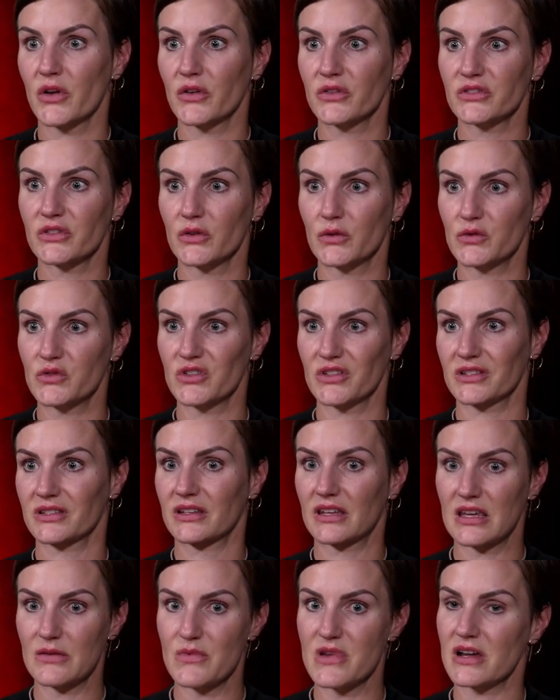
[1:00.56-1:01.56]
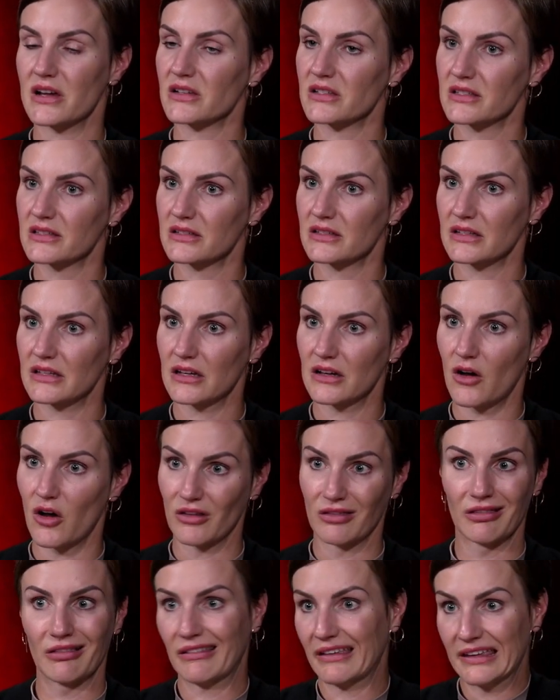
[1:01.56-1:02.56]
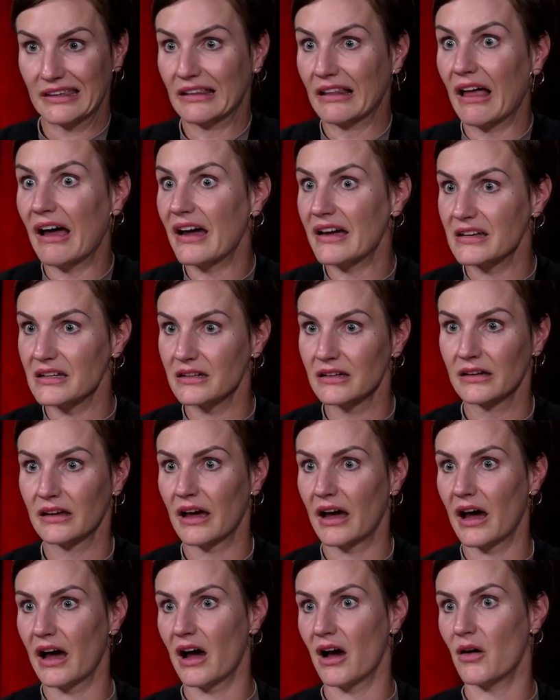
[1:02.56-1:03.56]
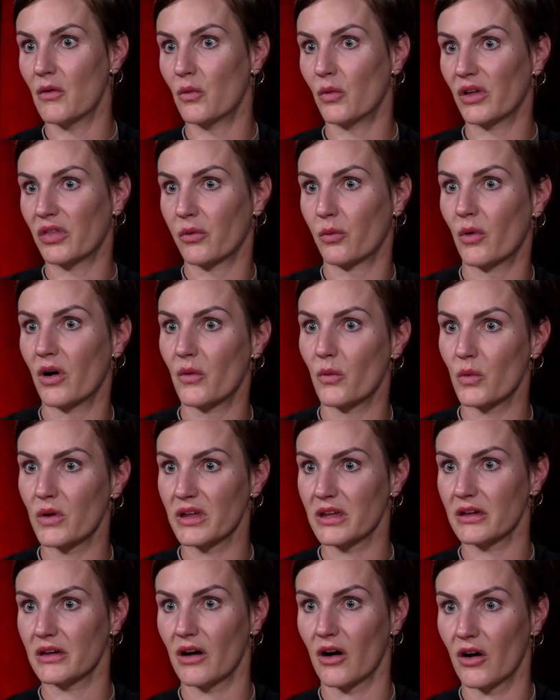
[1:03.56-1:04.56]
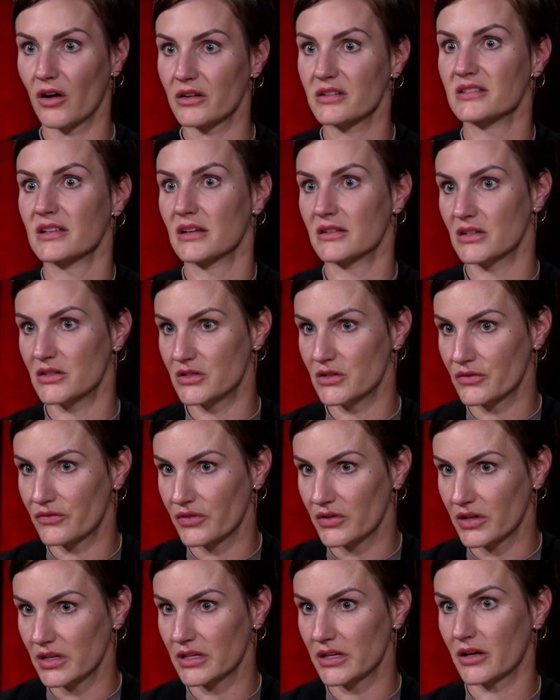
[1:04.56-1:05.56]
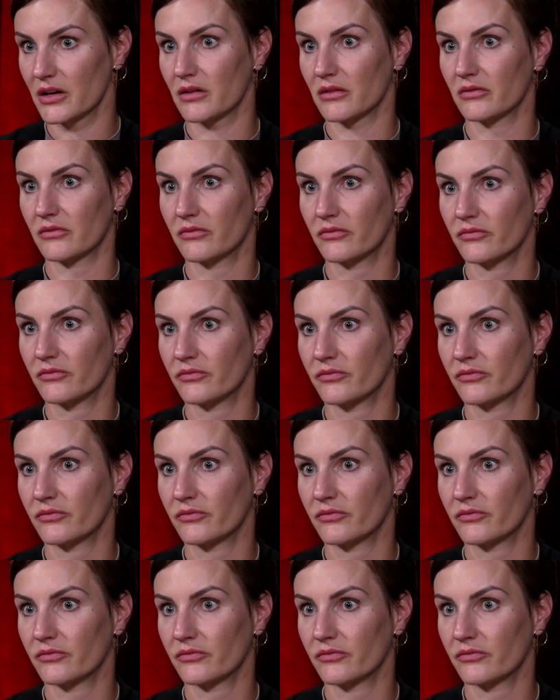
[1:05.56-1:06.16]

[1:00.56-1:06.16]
but also just keeping us on in line uh, with what we are set to do for the year.